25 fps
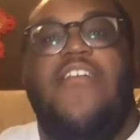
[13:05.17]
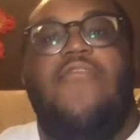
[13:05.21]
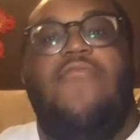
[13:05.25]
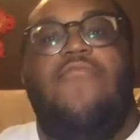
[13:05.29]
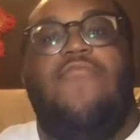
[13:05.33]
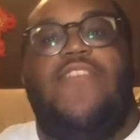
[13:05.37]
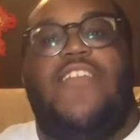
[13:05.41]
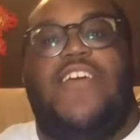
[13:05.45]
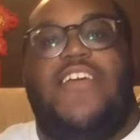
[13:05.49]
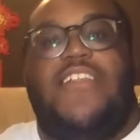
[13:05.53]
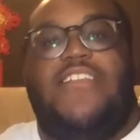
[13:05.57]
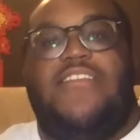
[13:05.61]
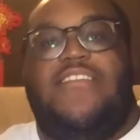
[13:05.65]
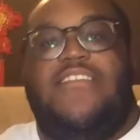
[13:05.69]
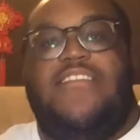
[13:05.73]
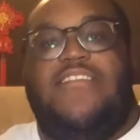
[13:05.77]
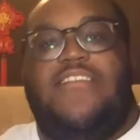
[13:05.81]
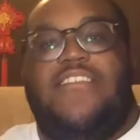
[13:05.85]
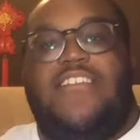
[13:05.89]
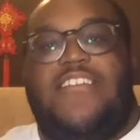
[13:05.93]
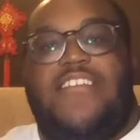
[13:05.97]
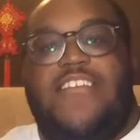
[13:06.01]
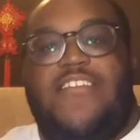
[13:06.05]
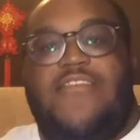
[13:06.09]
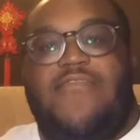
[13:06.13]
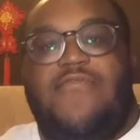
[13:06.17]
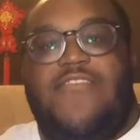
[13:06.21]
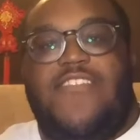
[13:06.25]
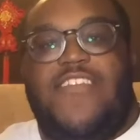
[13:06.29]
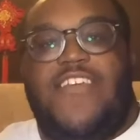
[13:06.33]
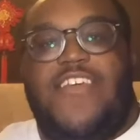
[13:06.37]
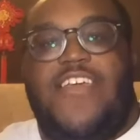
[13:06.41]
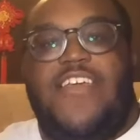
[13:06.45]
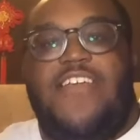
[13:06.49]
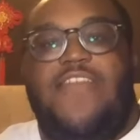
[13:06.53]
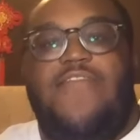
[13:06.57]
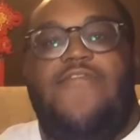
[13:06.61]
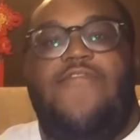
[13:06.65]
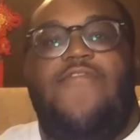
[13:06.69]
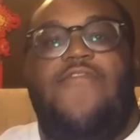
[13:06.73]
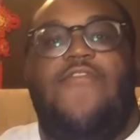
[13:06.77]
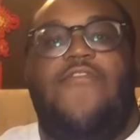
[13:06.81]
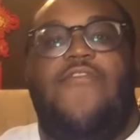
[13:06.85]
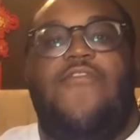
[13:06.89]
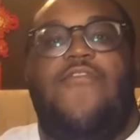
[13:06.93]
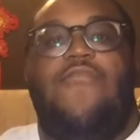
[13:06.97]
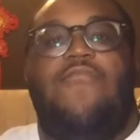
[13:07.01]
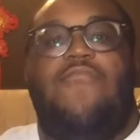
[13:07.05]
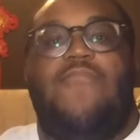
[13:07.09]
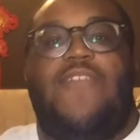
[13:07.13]
when I did the Q and A
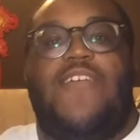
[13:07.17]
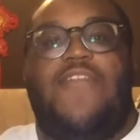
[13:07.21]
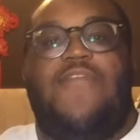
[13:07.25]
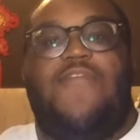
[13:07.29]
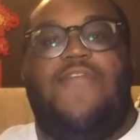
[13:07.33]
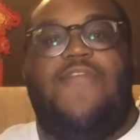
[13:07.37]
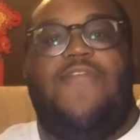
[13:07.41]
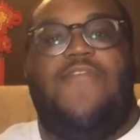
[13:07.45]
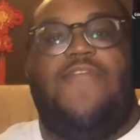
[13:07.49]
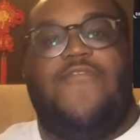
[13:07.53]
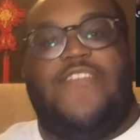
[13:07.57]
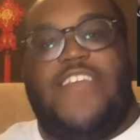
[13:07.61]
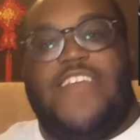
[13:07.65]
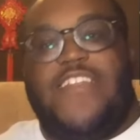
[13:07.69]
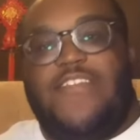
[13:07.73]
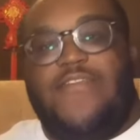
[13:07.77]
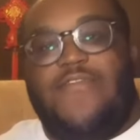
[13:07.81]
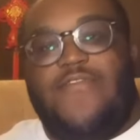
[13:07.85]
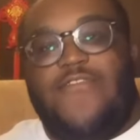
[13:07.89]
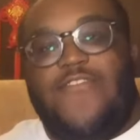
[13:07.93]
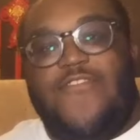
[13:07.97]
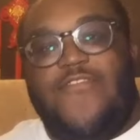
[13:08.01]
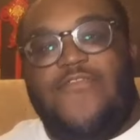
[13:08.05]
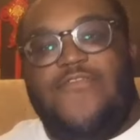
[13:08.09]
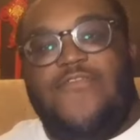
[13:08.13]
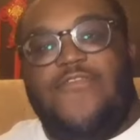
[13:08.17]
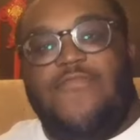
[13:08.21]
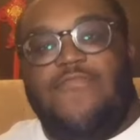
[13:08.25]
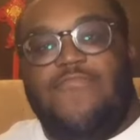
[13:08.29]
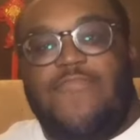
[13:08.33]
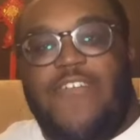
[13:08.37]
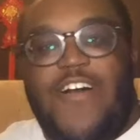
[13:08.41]
for my first anniversary